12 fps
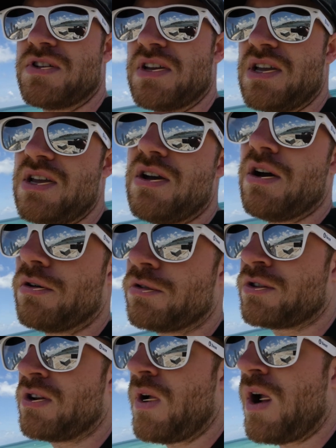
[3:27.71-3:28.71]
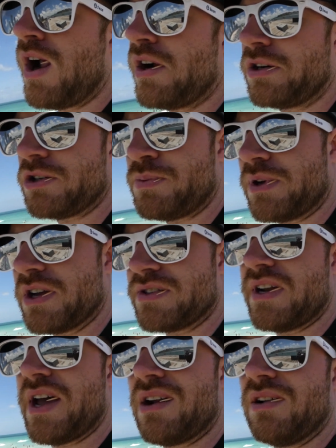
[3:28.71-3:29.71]
to E O S, just because
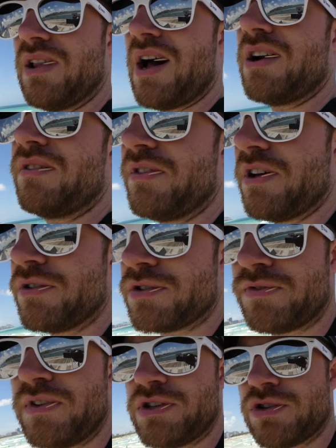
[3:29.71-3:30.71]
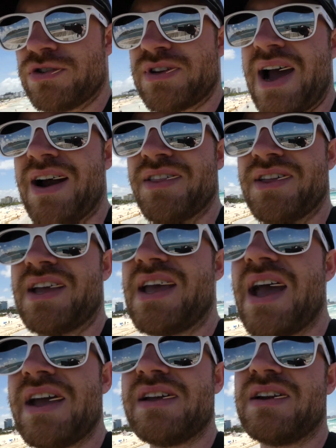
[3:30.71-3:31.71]
it had a lot of those features out of the
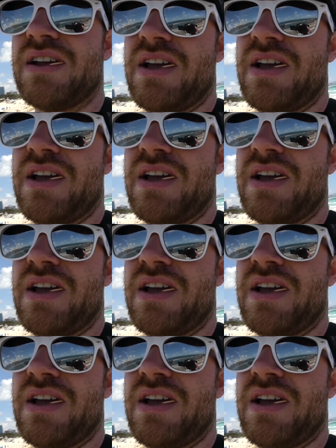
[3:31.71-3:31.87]
gate.